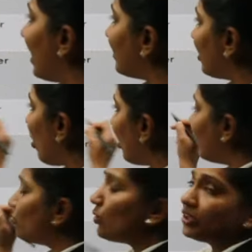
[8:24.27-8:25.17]
ethanol
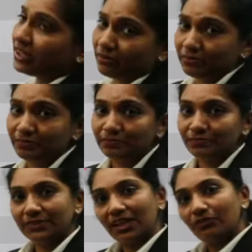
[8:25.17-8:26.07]
in water.
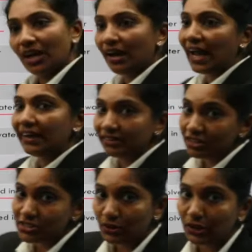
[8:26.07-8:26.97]
There we are adding
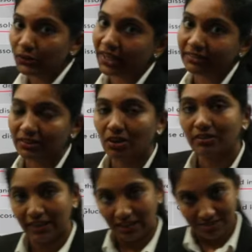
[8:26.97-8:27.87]
the solute
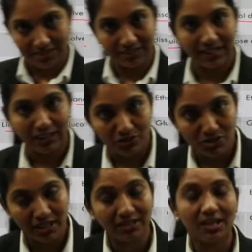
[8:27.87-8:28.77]
ethanol that is in the liquid
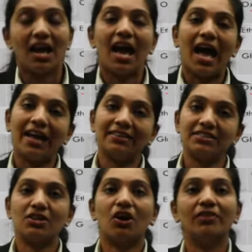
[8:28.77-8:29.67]
state and
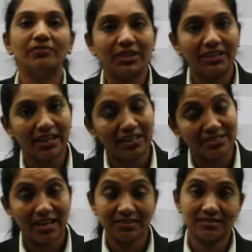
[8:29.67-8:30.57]
the solvent we take
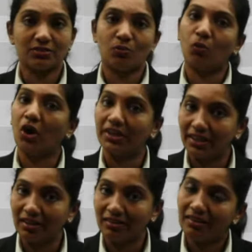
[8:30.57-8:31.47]
it as water